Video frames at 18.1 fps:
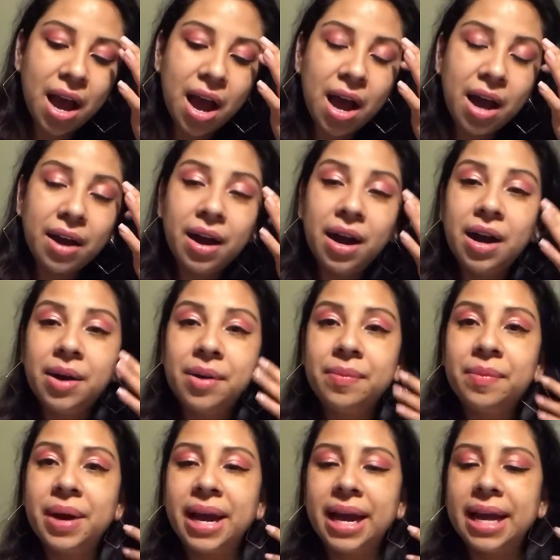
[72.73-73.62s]

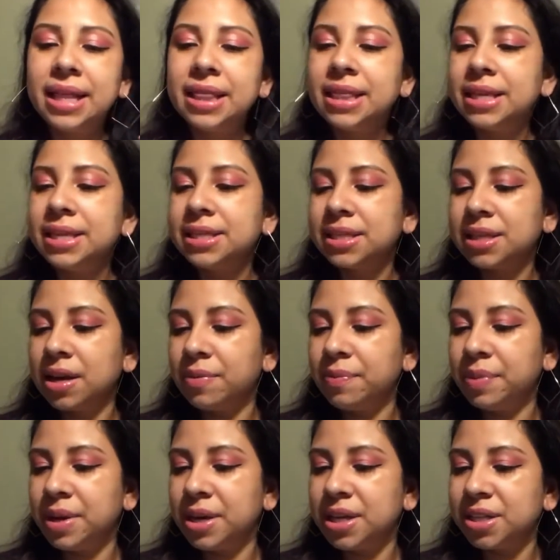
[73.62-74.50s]
And this
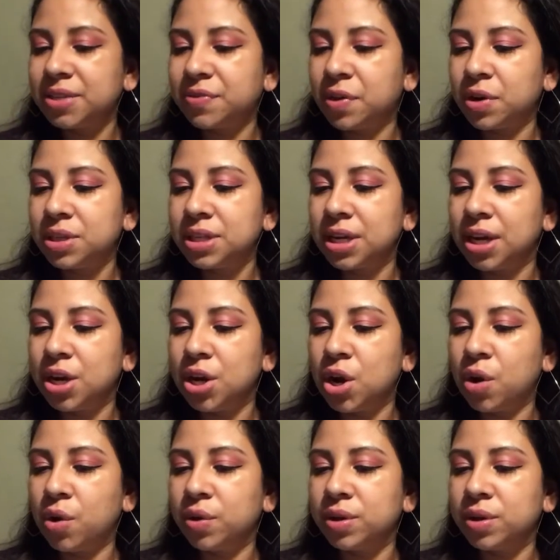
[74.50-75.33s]
company, as far as I know,